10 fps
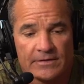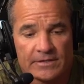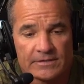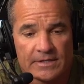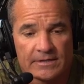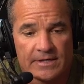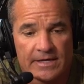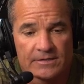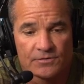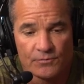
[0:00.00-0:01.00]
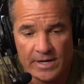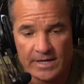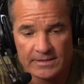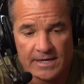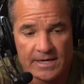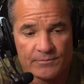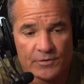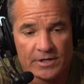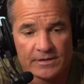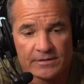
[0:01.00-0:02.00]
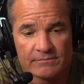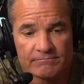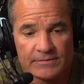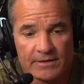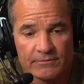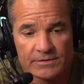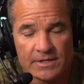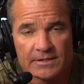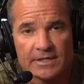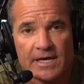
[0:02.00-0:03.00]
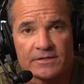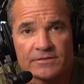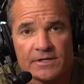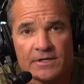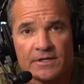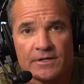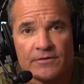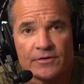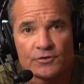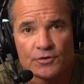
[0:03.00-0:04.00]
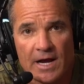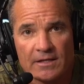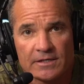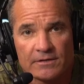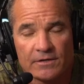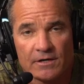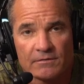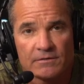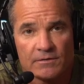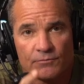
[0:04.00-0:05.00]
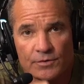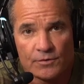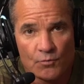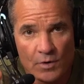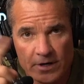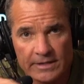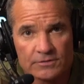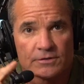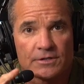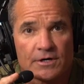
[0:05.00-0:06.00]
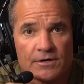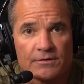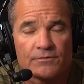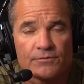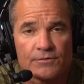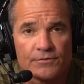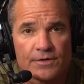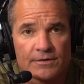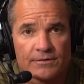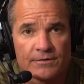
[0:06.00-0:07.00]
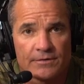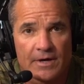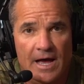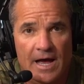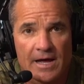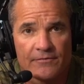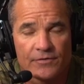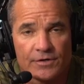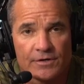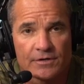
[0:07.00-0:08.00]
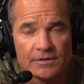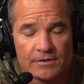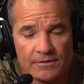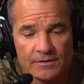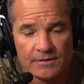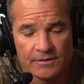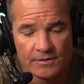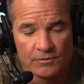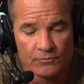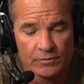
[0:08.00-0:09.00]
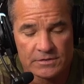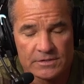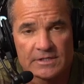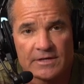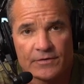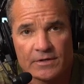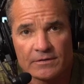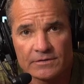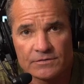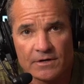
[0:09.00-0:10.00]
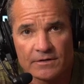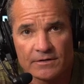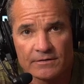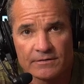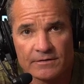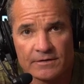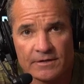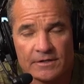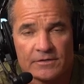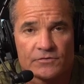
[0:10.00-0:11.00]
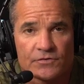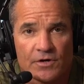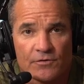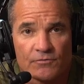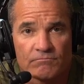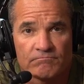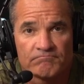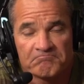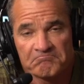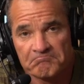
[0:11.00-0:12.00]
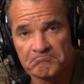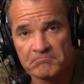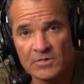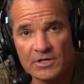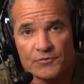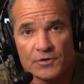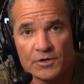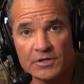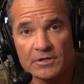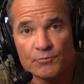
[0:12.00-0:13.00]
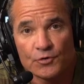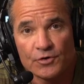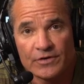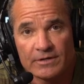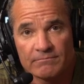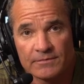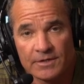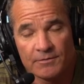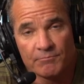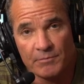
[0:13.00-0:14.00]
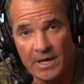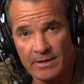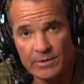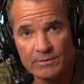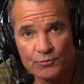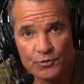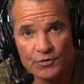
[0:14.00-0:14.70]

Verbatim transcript: In this case, the way I tied them right here, that was not the case. The trilene, though, with the one extra turn through the eye of the hook was significantly stronger. So if you're going to improve it, maybe